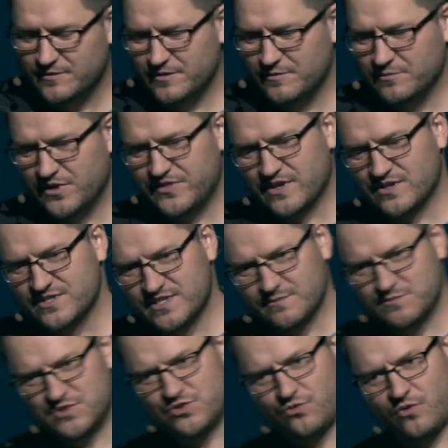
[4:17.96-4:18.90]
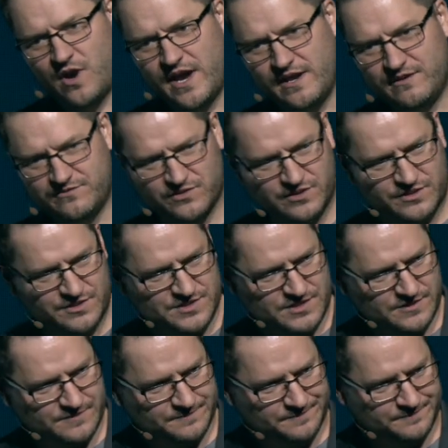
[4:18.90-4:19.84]
But there's some
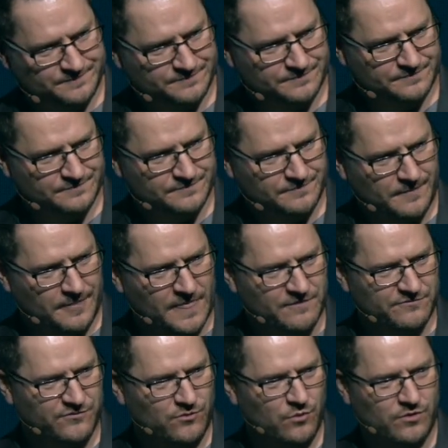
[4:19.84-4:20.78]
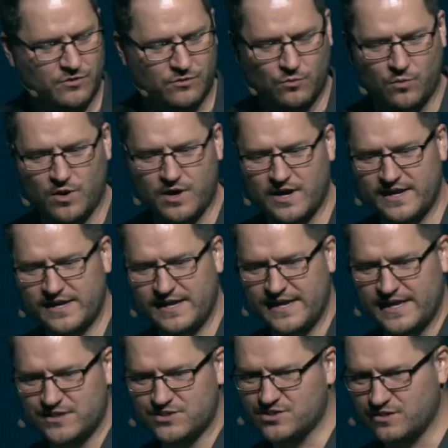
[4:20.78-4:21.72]
drivers for why
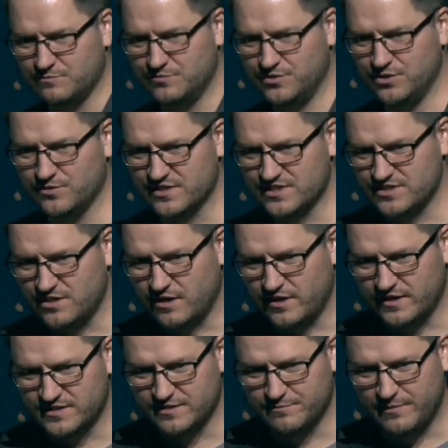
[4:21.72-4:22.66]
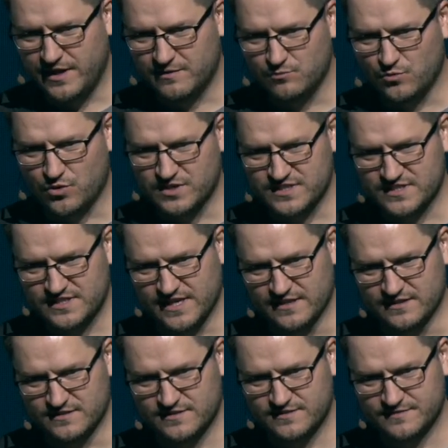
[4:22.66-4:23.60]
edge compute is starting to make more
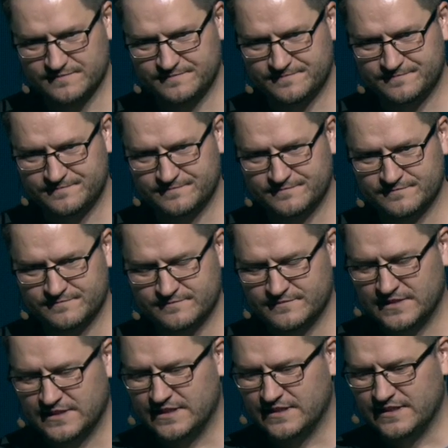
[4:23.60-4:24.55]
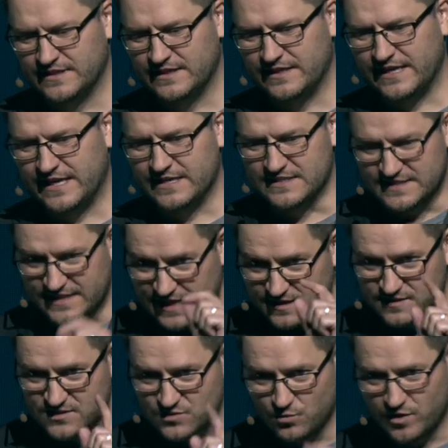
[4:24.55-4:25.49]
sense. And
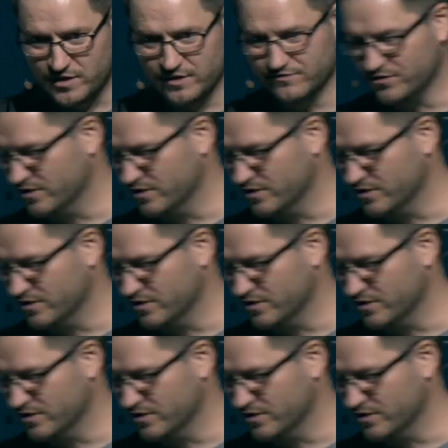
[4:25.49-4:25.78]
data is one of